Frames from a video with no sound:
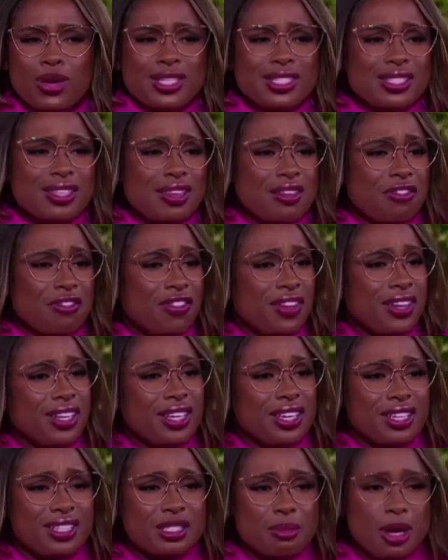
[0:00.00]

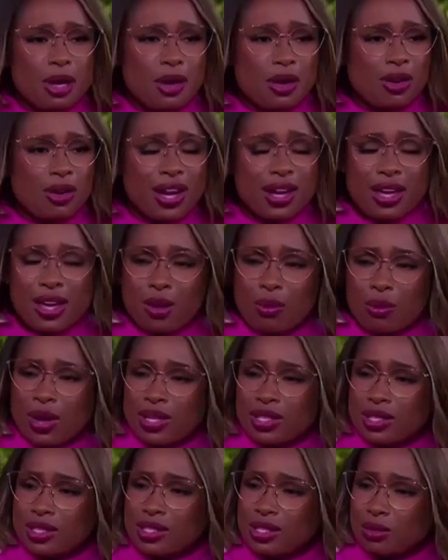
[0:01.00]
Stefani is my girl. I can't
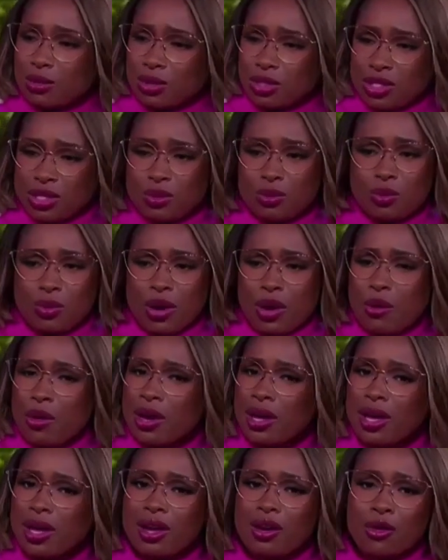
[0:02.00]
wait to see what she's
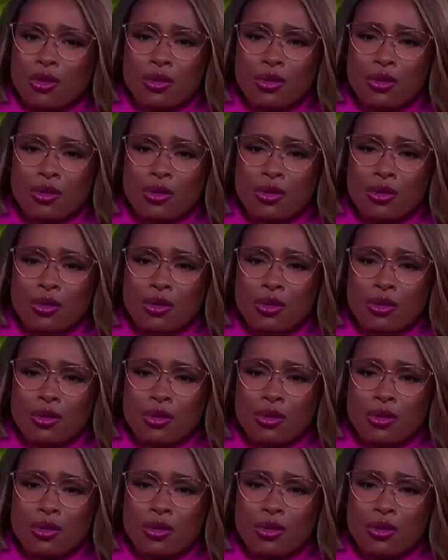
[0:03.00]
wearing and her